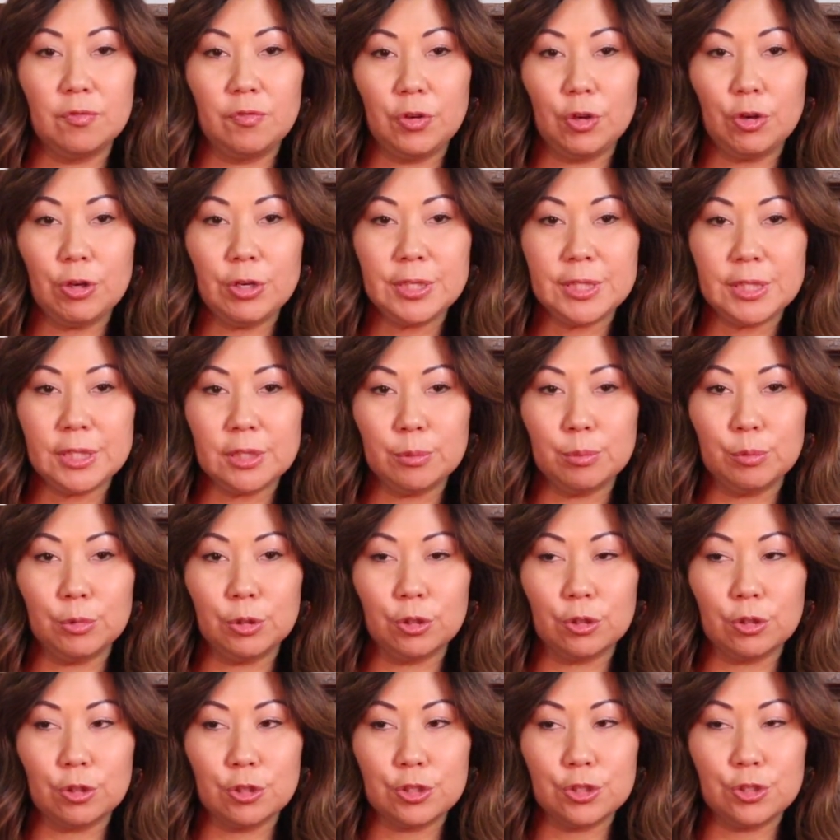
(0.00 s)
very
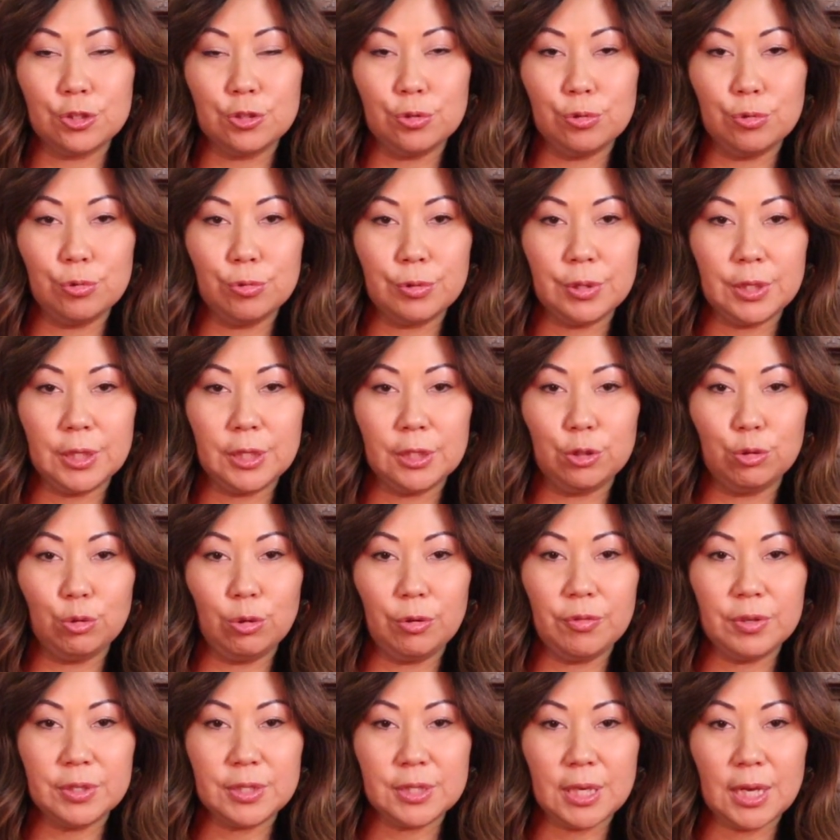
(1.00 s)
similar to the
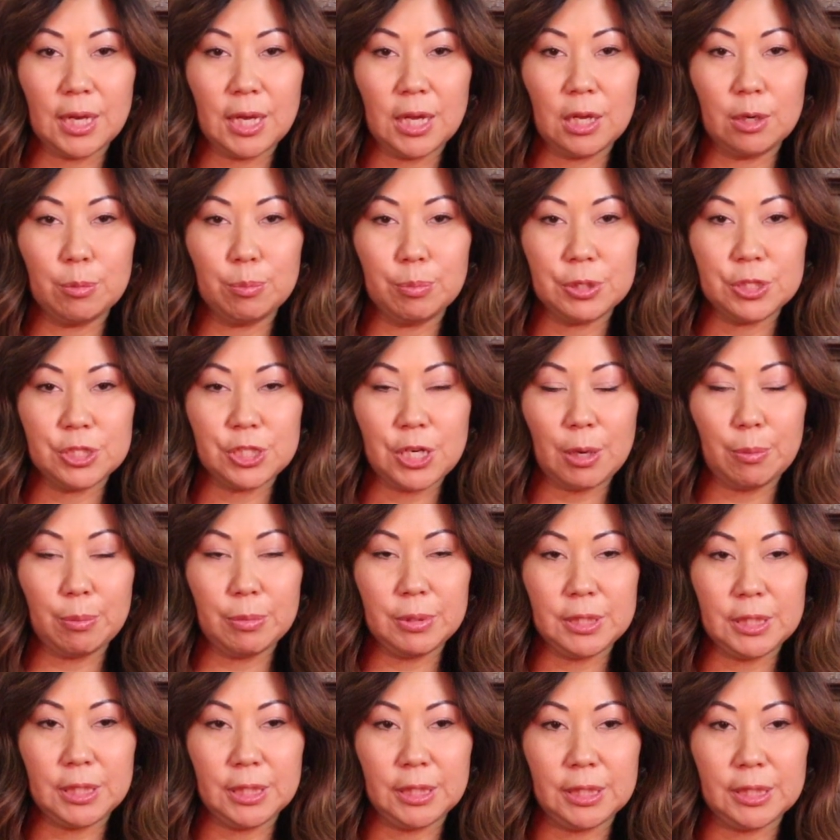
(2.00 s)
Louis Vuitton Pochette
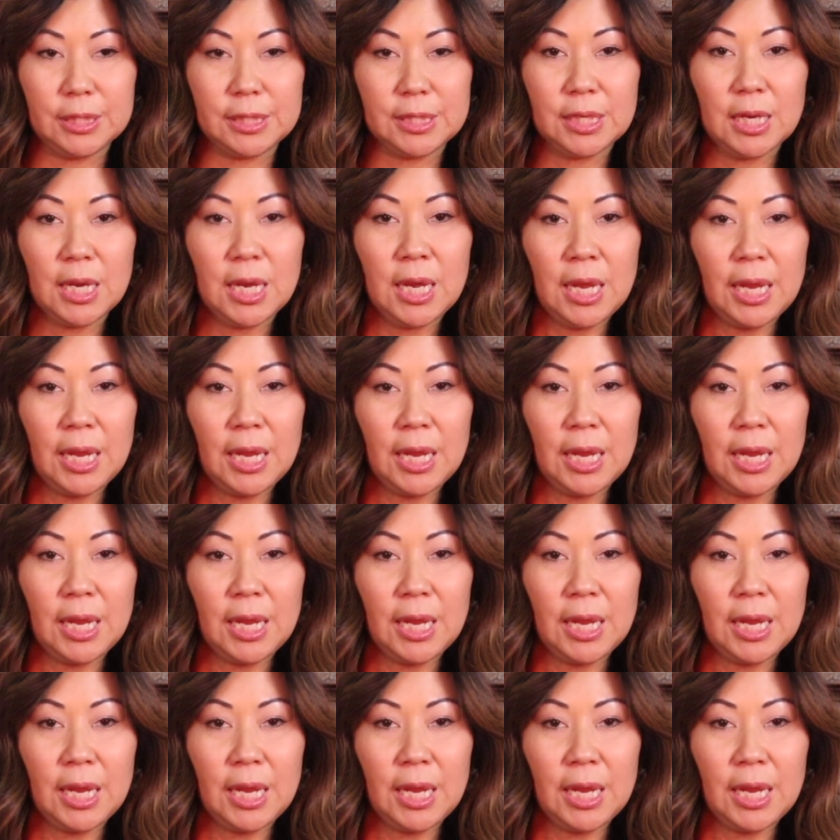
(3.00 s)
Métis,